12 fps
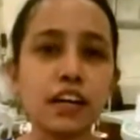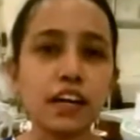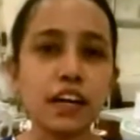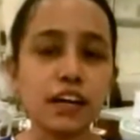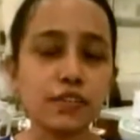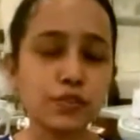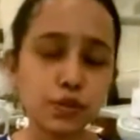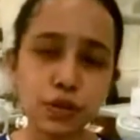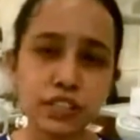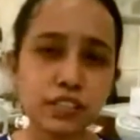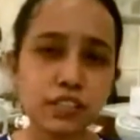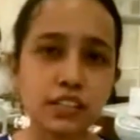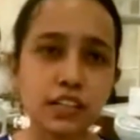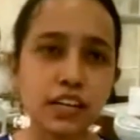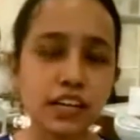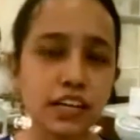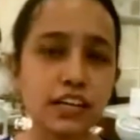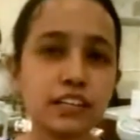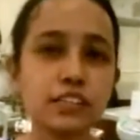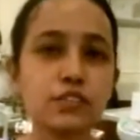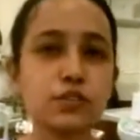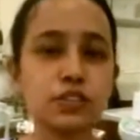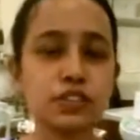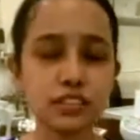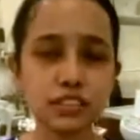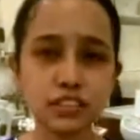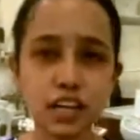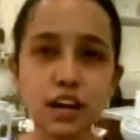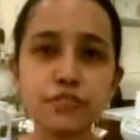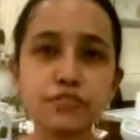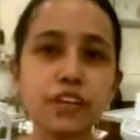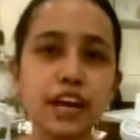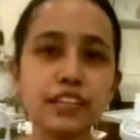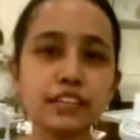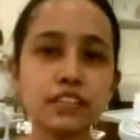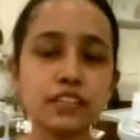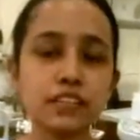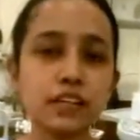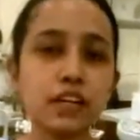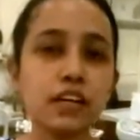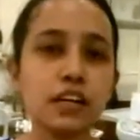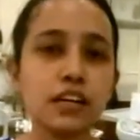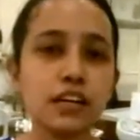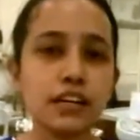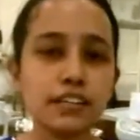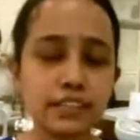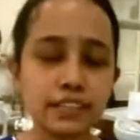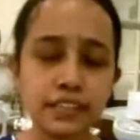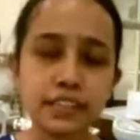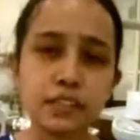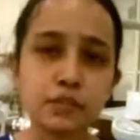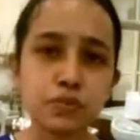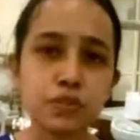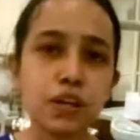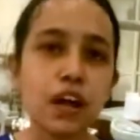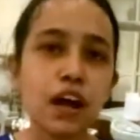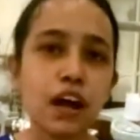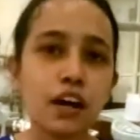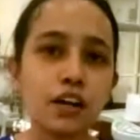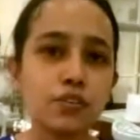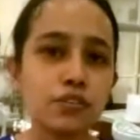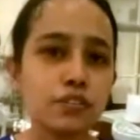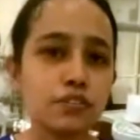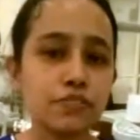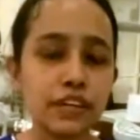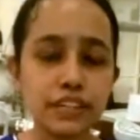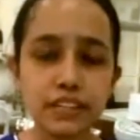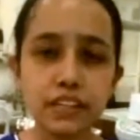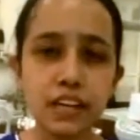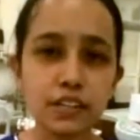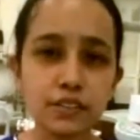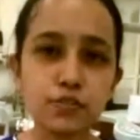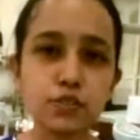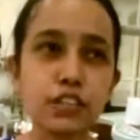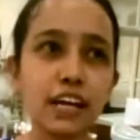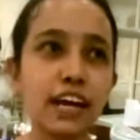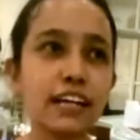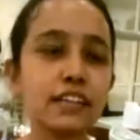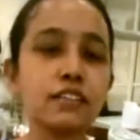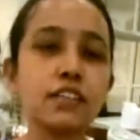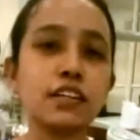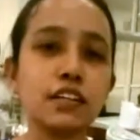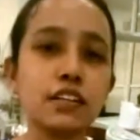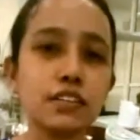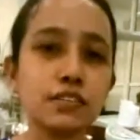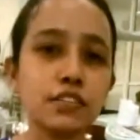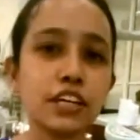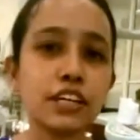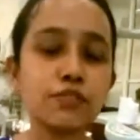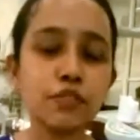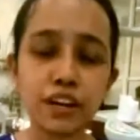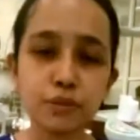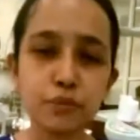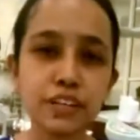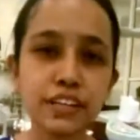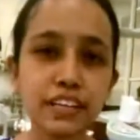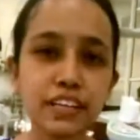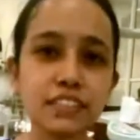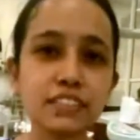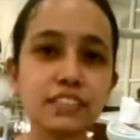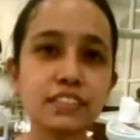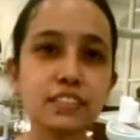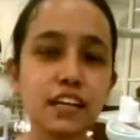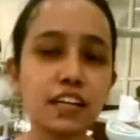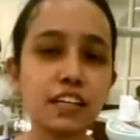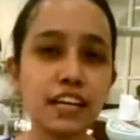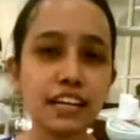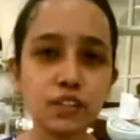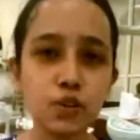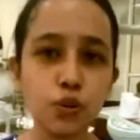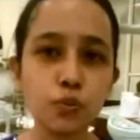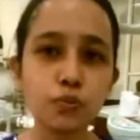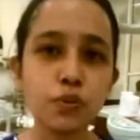Everyone here, including the staff and the attendant, are very helpful, and the environment here is like home.